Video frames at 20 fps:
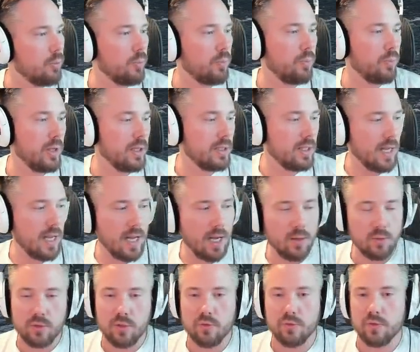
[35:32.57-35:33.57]
went
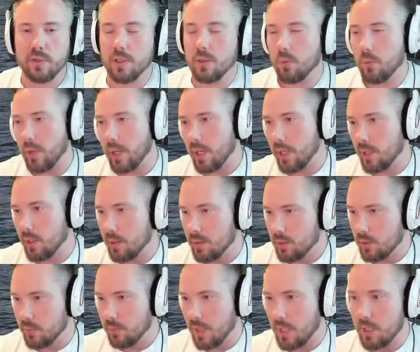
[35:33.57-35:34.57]
out of their way
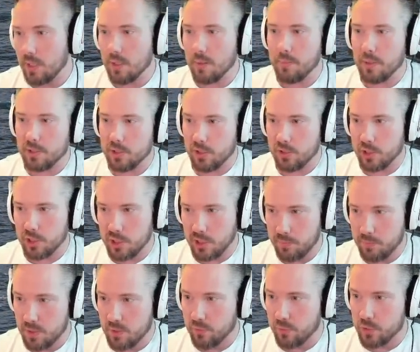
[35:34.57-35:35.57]
to make a bunch of
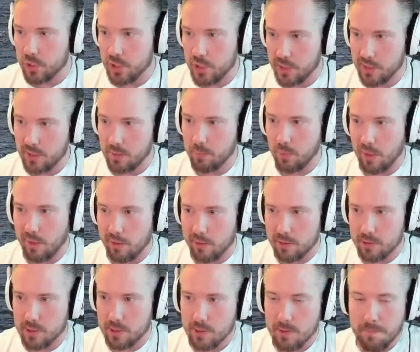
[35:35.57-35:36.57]
ships for shitty
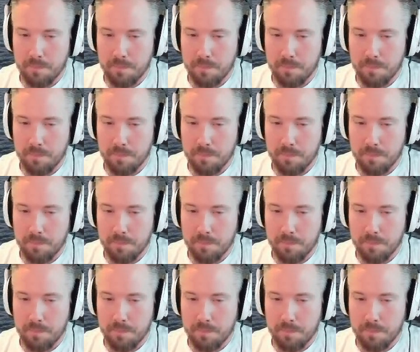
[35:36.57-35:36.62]
players.